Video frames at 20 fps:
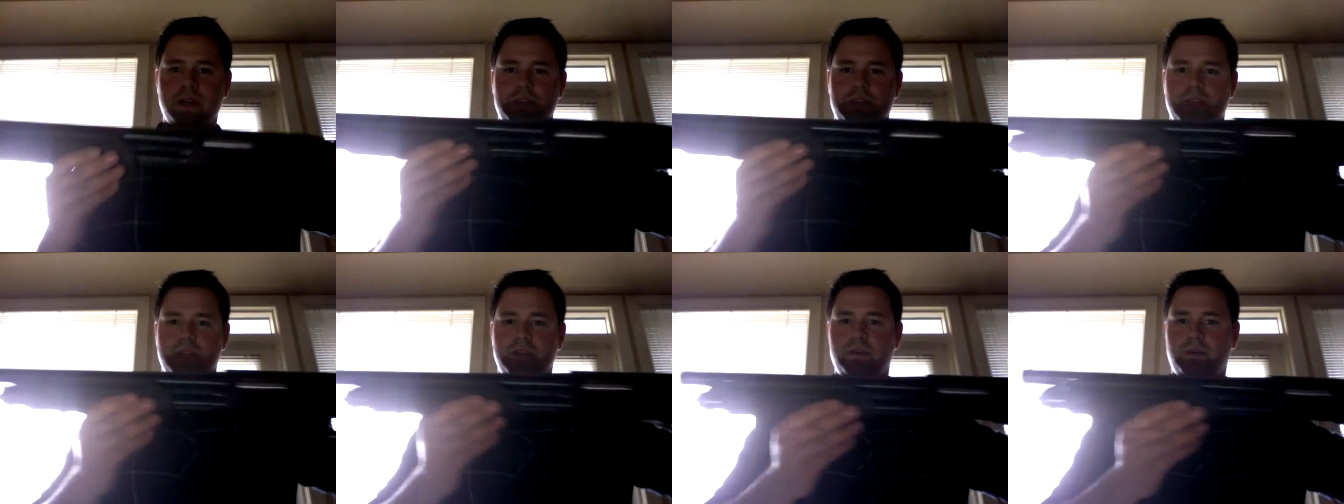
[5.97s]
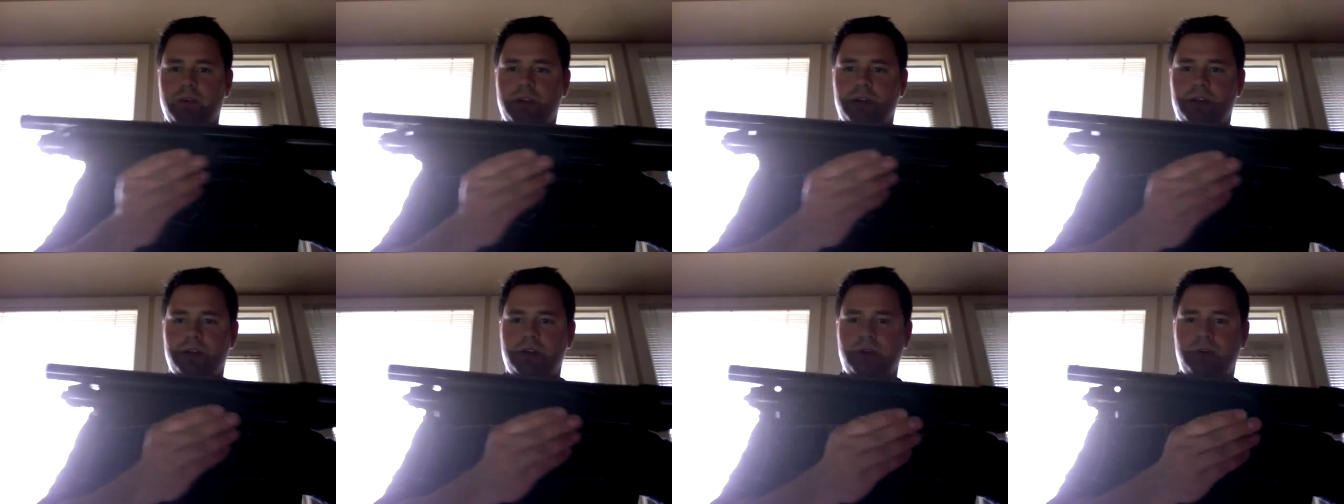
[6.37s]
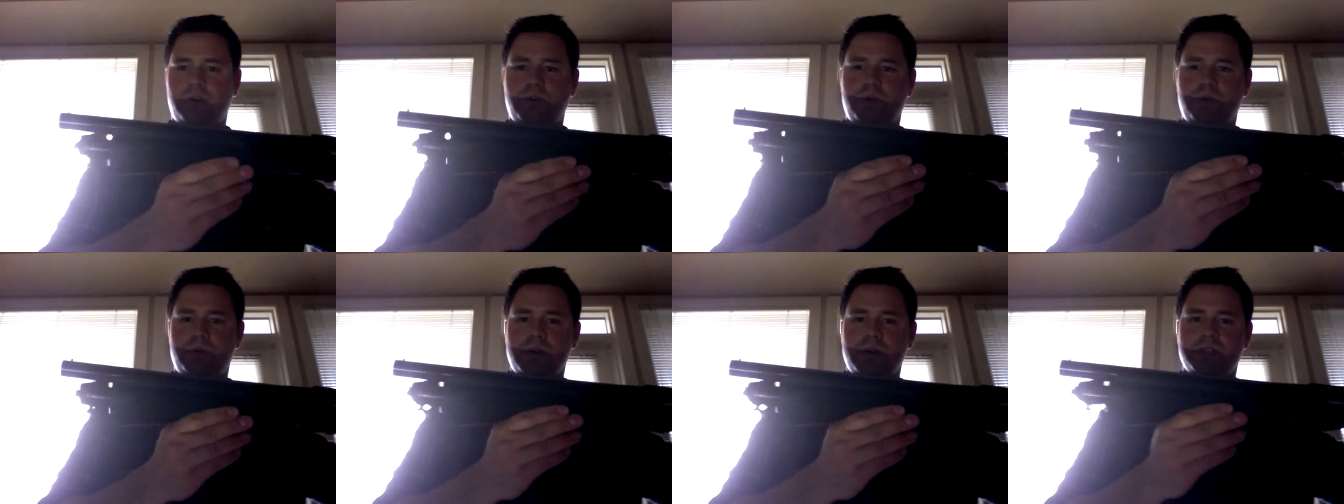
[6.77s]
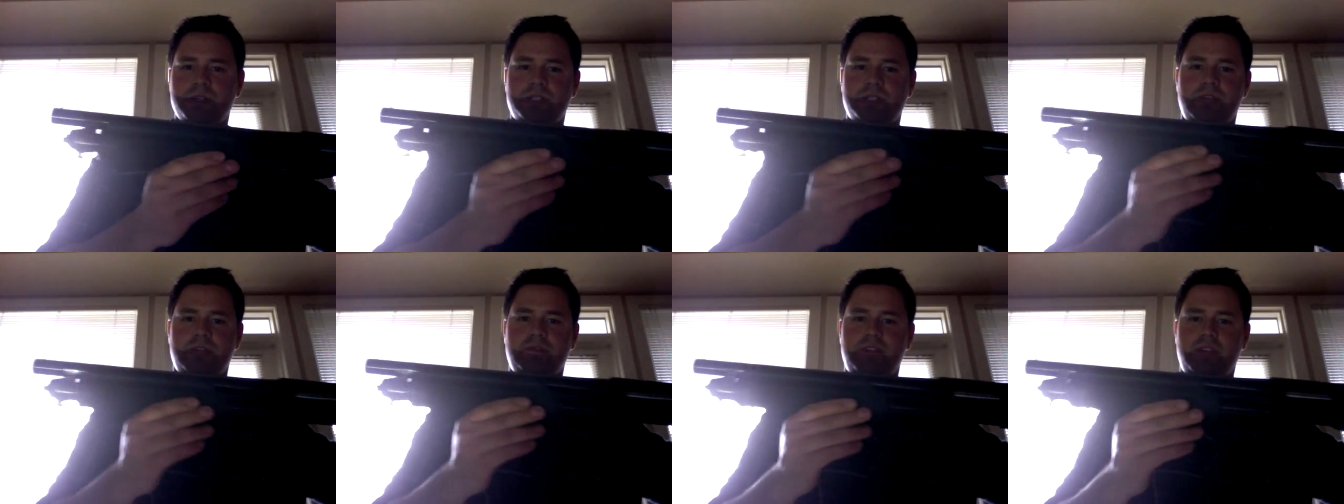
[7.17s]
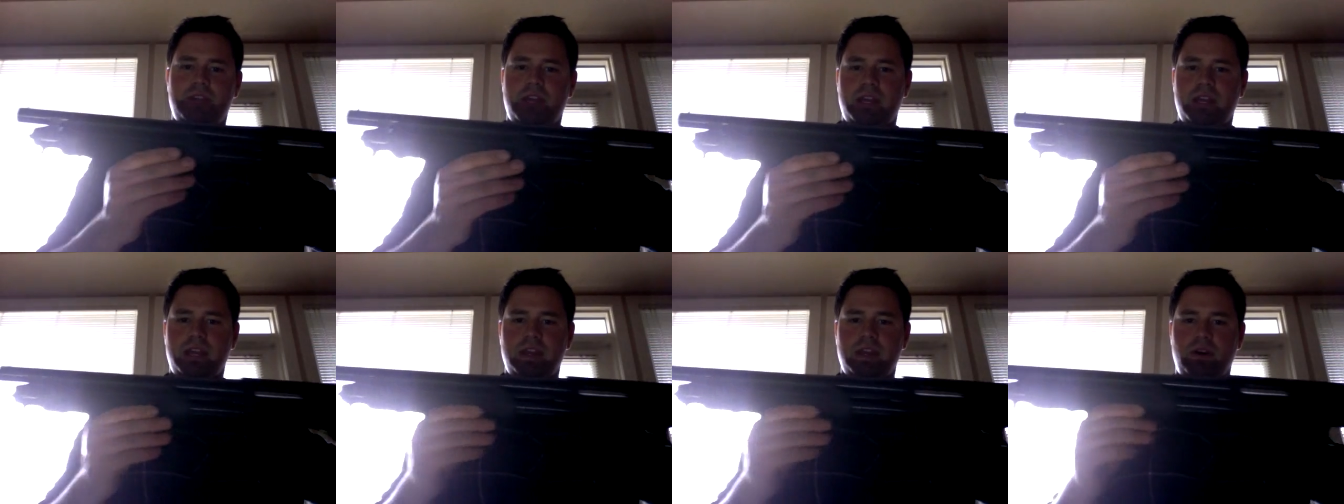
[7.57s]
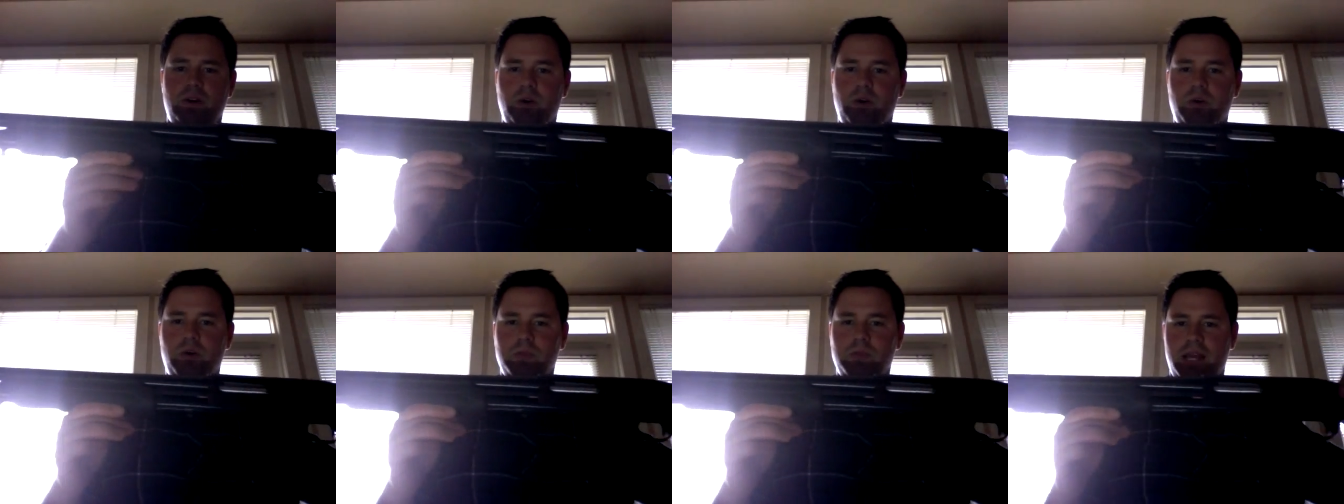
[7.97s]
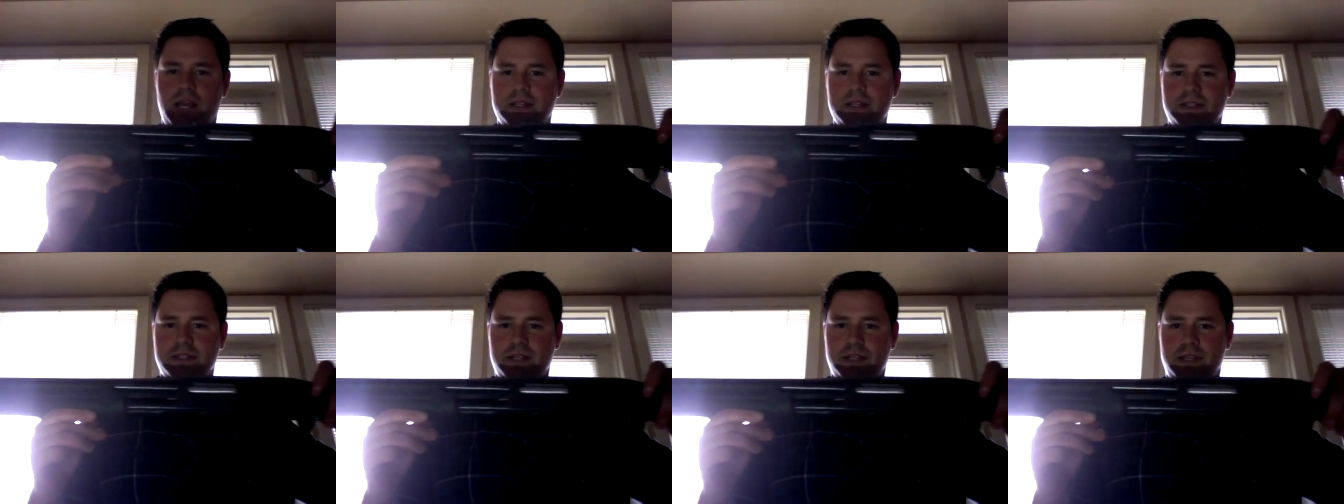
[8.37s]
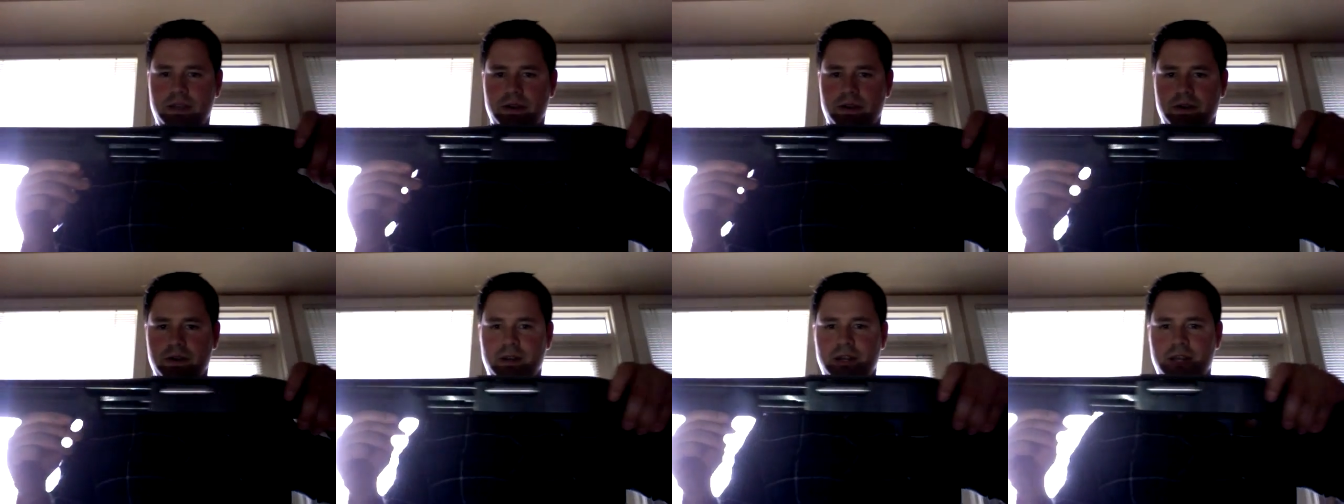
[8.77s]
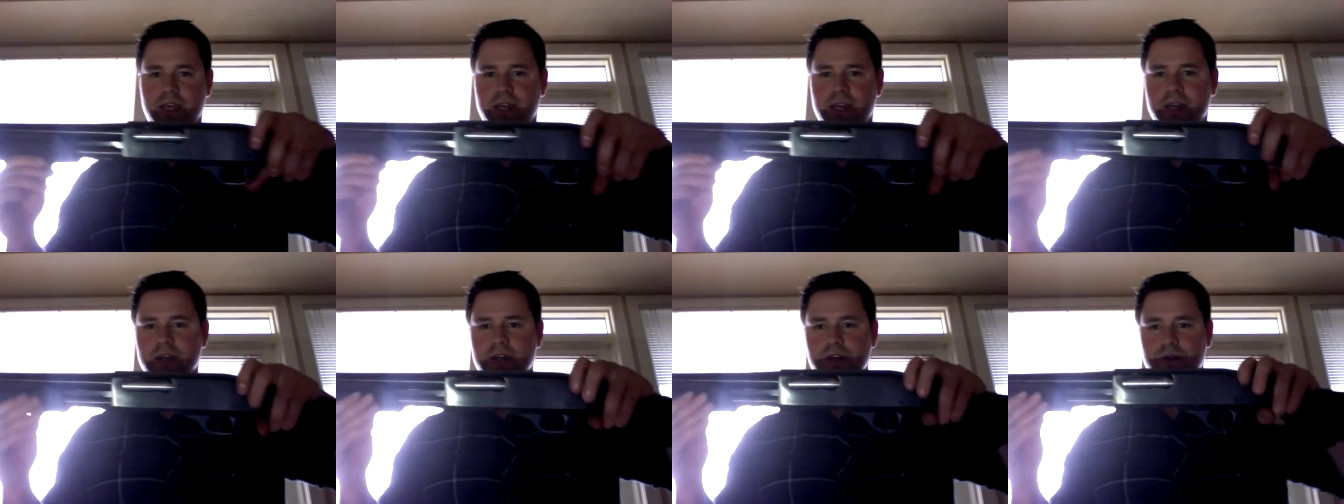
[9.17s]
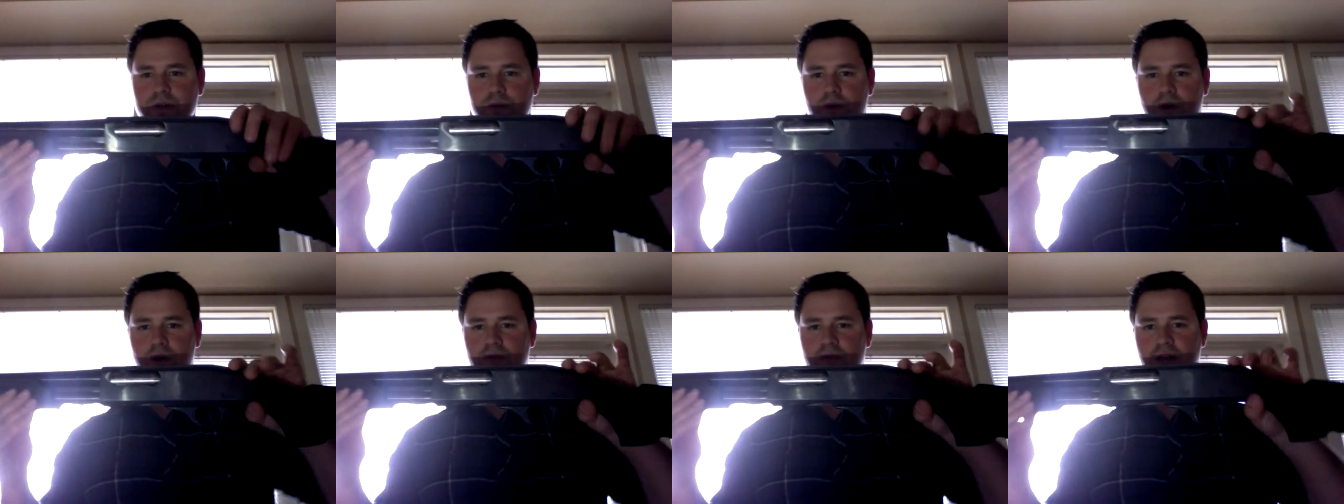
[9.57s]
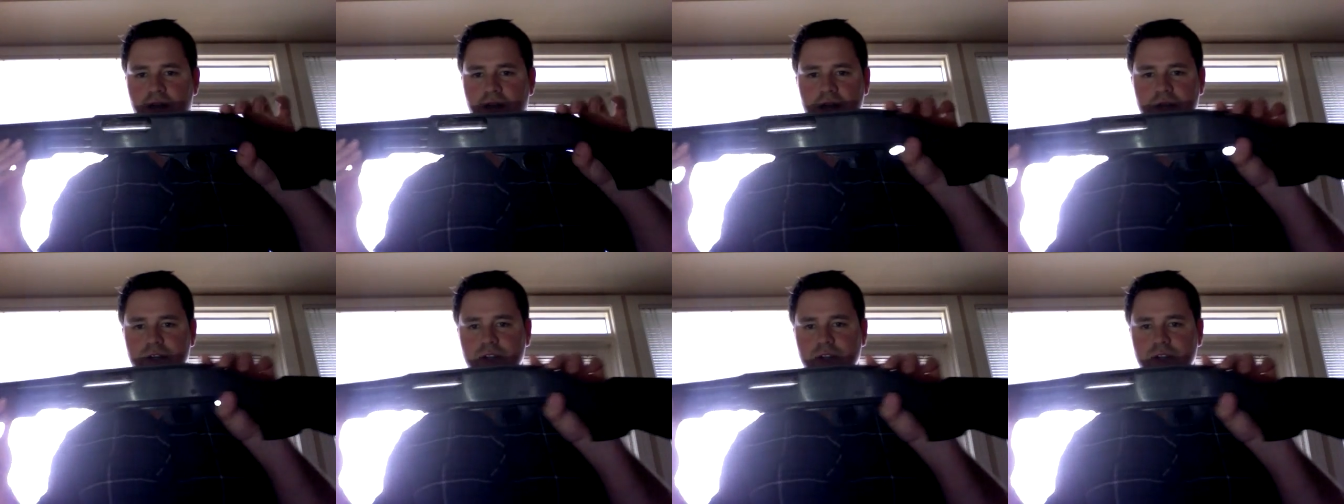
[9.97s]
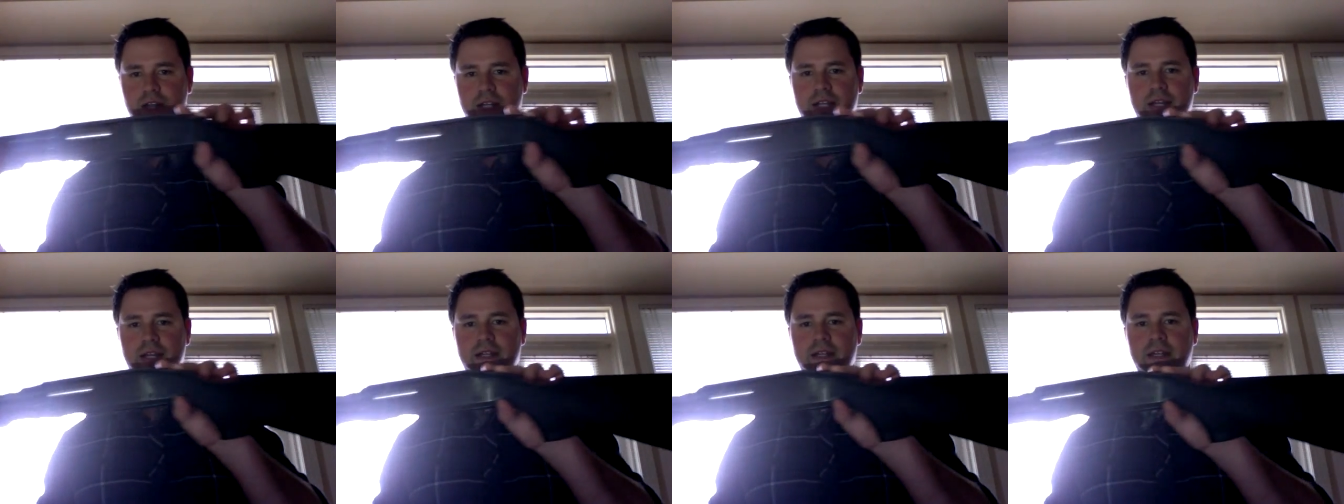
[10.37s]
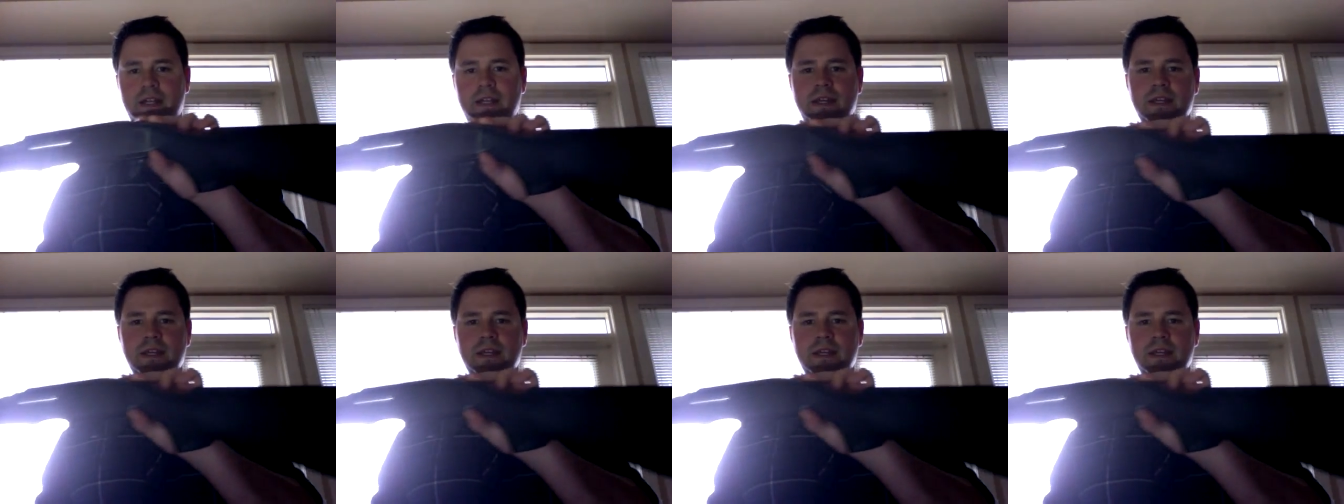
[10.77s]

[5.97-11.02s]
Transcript: the Norinco 780 Homeland Security 12 gauge shotgun.